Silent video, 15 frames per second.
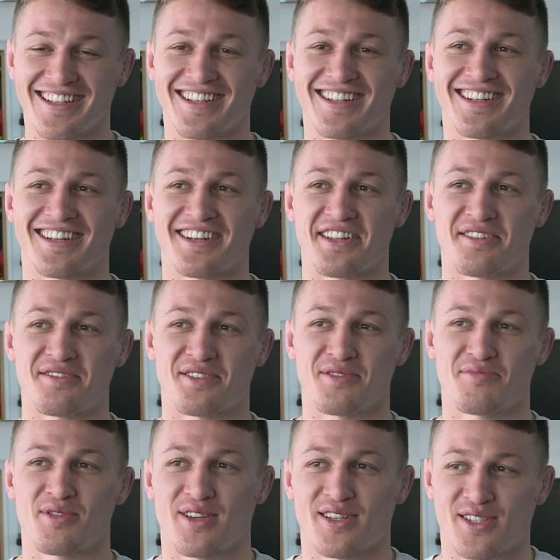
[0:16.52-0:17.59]
yeah, that
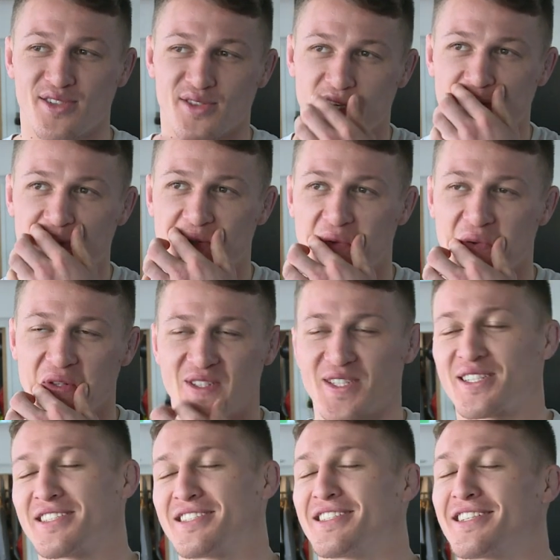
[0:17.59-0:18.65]
could be a strange
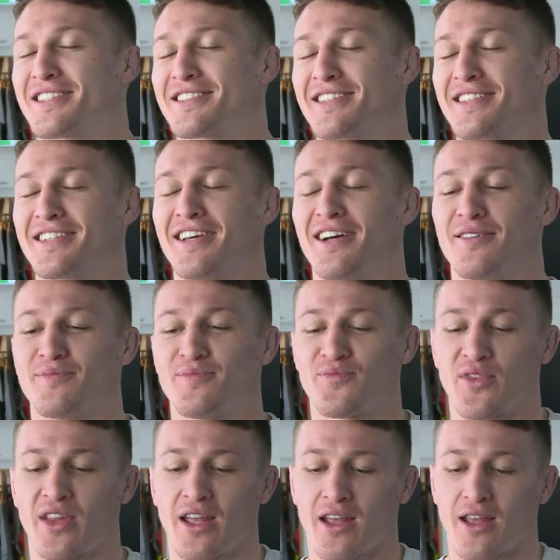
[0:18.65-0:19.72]
coincidence actually.
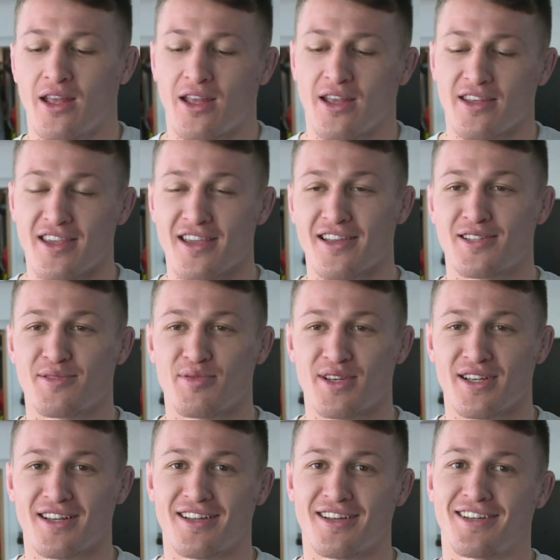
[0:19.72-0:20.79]
Yeah, it's
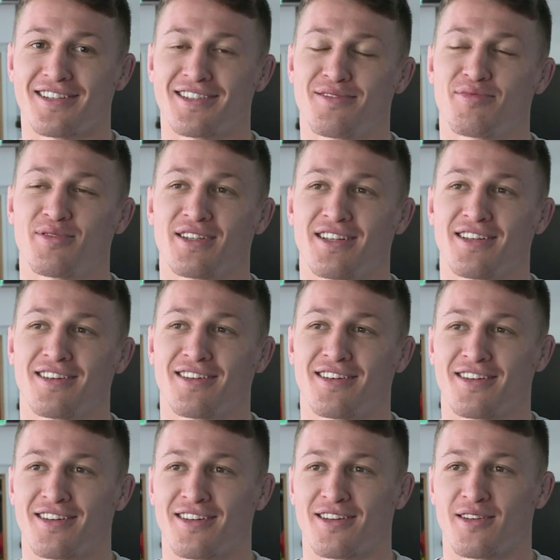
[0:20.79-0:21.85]
been
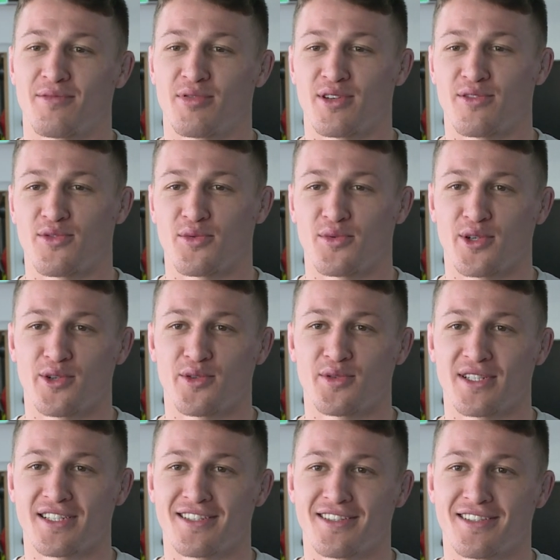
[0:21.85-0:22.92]
a bit of a
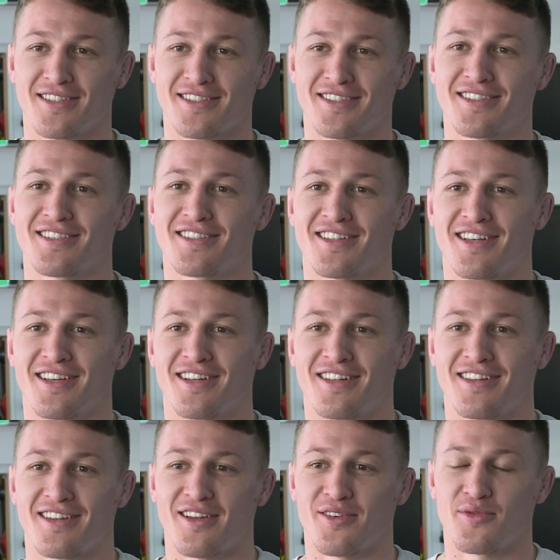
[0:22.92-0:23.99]
whirlwind since
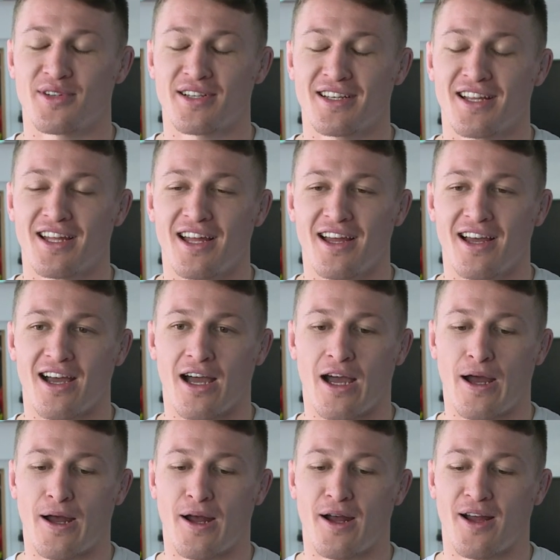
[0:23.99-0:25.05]
that win.
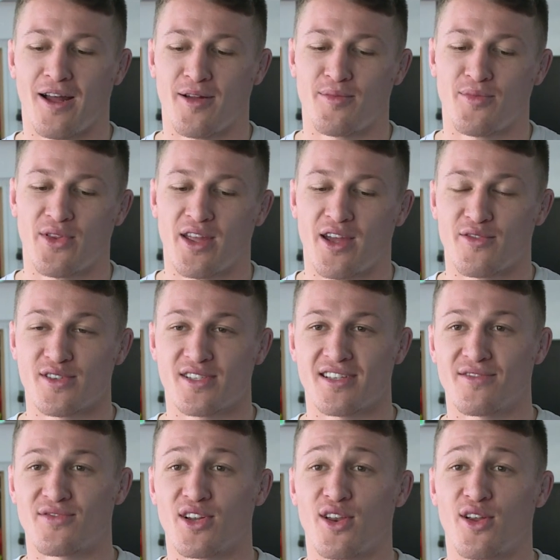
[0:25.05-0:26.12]

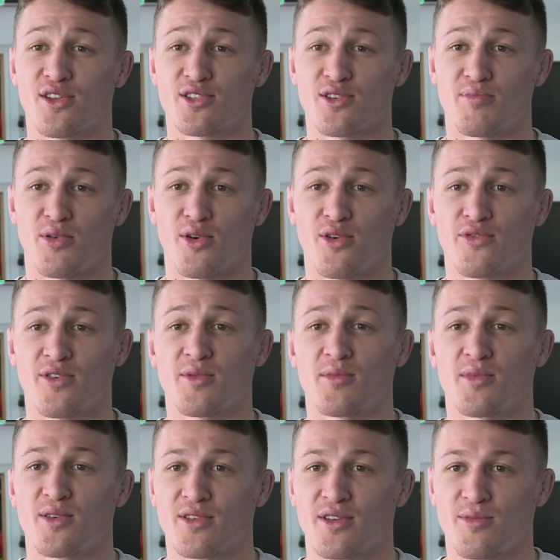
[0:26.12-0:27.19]
Received a lot of support from
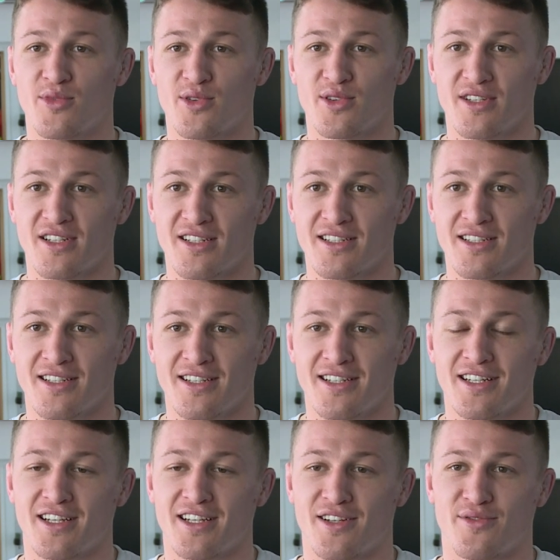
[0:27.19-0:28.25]
the Māori community
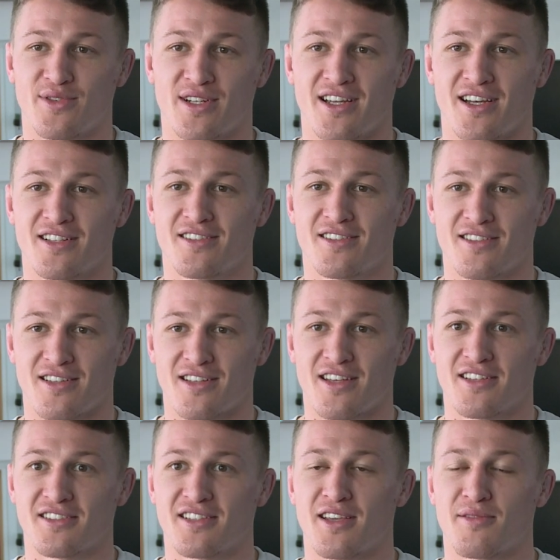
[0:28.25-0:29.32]
in regards
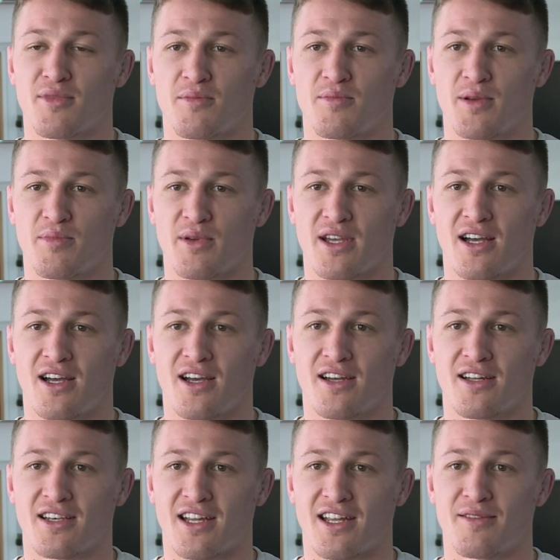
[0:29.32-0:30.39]
to saying my
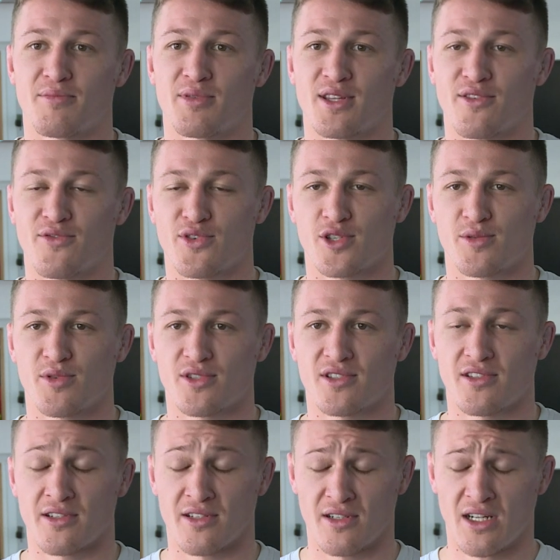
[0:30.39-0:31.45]
pepeha and being the first
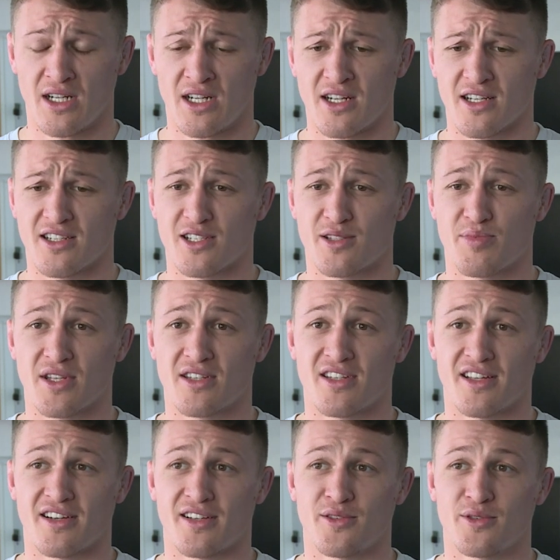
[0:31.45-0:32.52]
person to speak
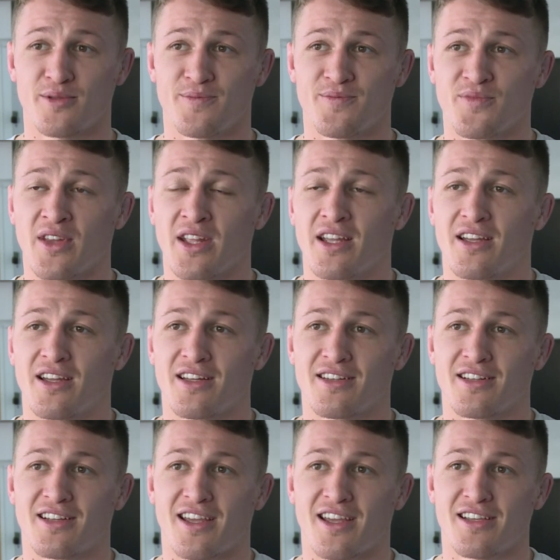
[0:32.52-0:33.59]
te reo
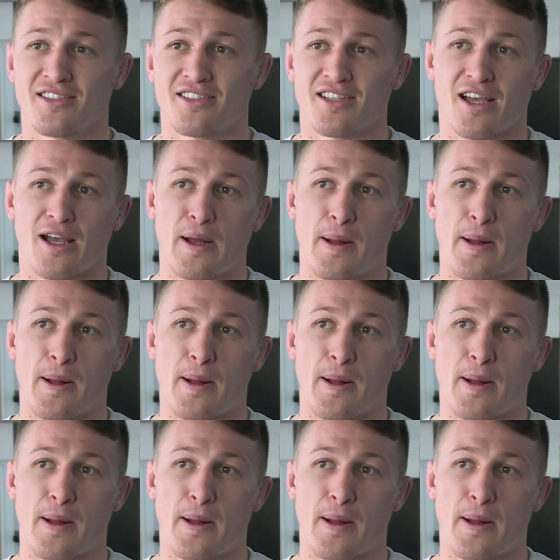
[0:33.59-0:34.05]
in the cage.